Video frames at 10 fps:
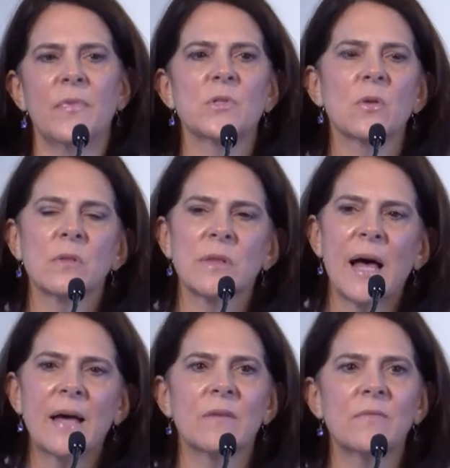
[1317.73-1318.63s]
There's a
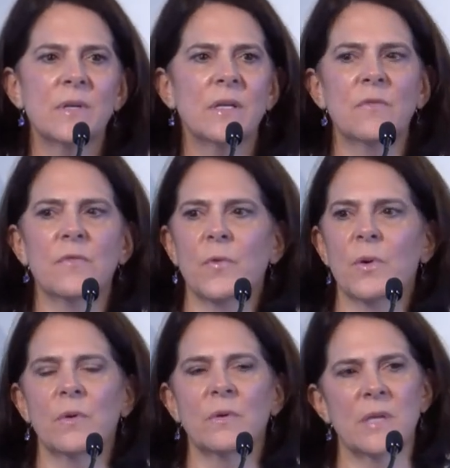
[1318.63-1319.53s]
lot of need
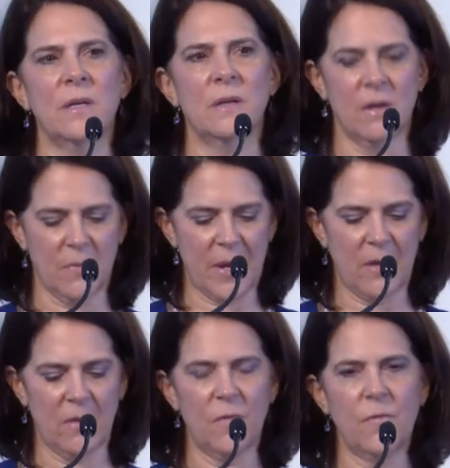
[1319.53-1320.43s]
for data
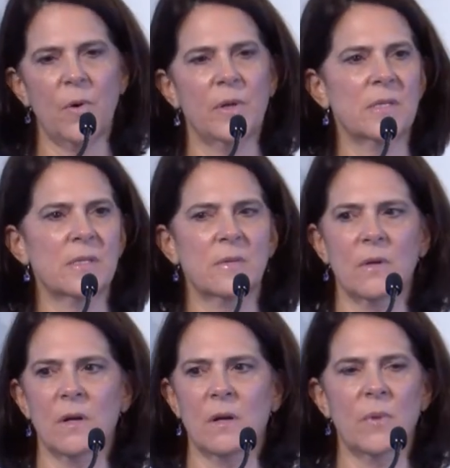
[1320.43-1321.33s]
around forest
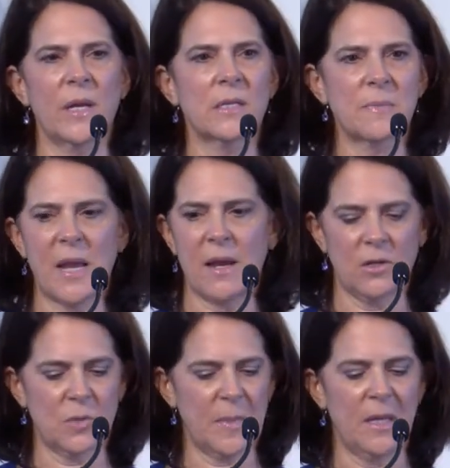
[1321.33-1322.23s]
uh, rights
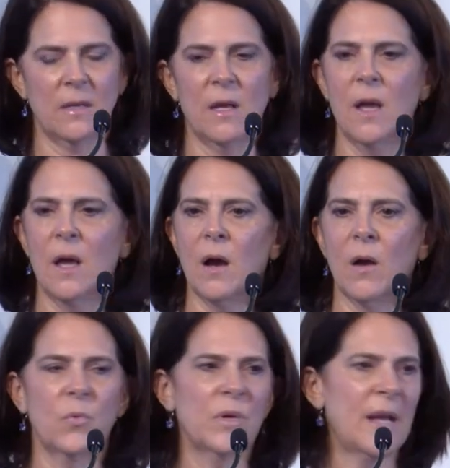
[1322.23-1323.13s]
management,
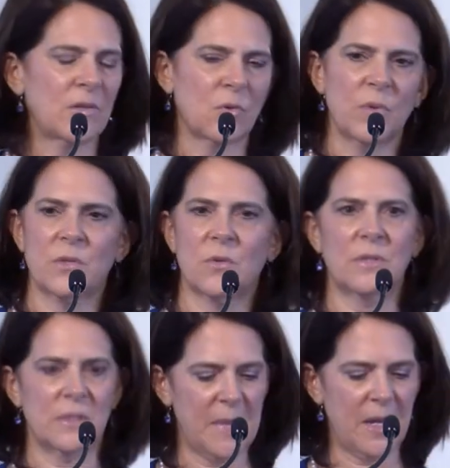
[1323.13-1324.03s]
uh, natural
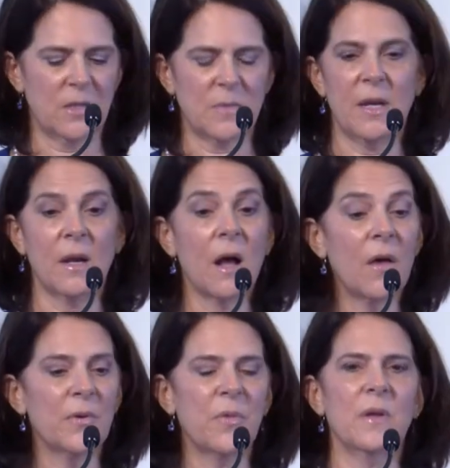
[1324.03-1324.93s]
resources management, and
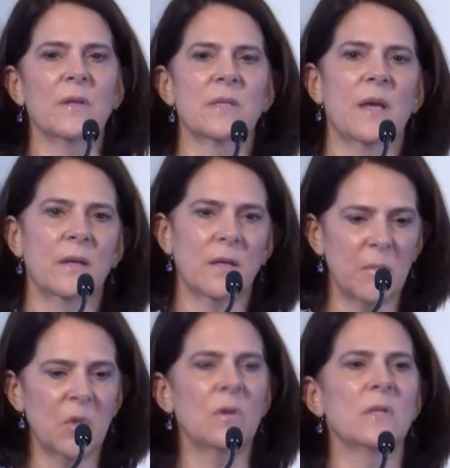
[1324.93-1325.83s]
other things that
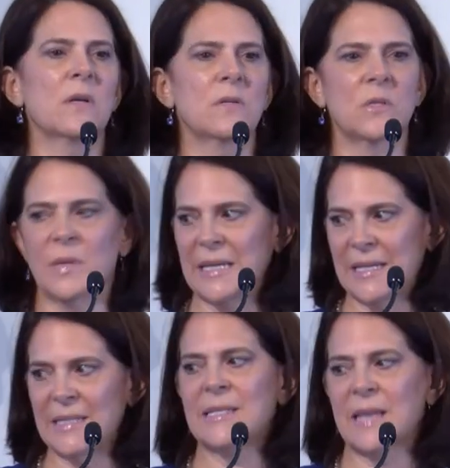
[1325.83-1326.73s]
communities are doing
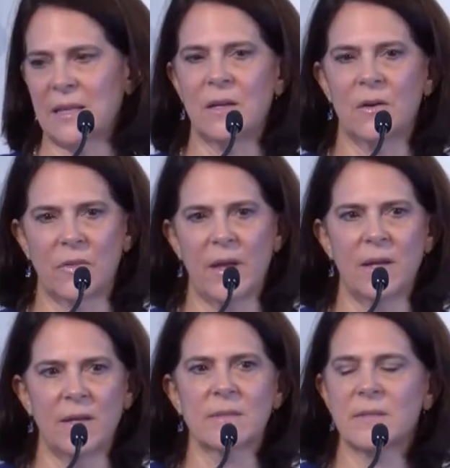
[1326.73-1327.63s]
inside their
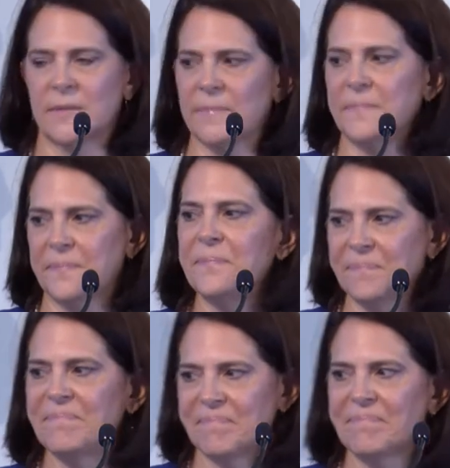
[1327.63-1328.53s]
land.
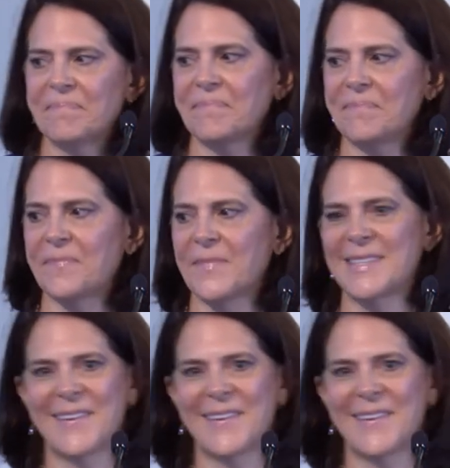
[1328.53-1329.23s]
Okay.